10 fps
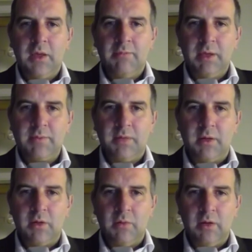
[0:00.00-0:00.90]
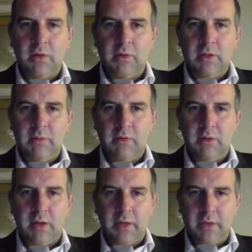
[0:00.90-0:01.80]
Pics below, when I look in the mirror,
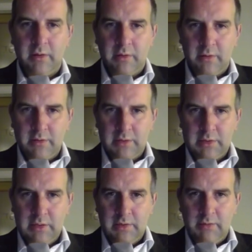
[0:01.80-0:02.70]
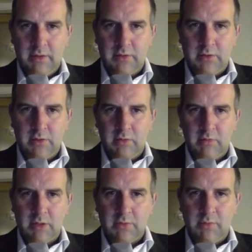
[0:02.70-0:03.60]
I can't see the bulge so
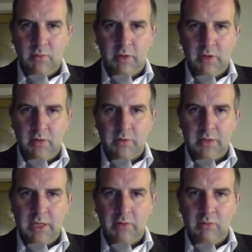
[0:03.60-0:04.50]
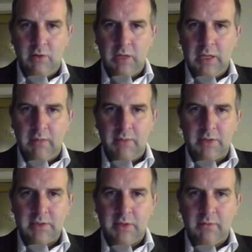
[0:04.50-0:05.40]
much, but when I look down at
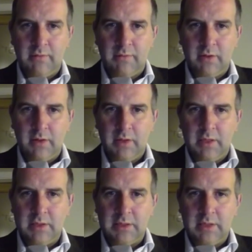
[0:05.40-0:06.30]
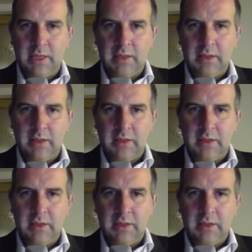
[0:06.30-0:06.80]
myself, it's then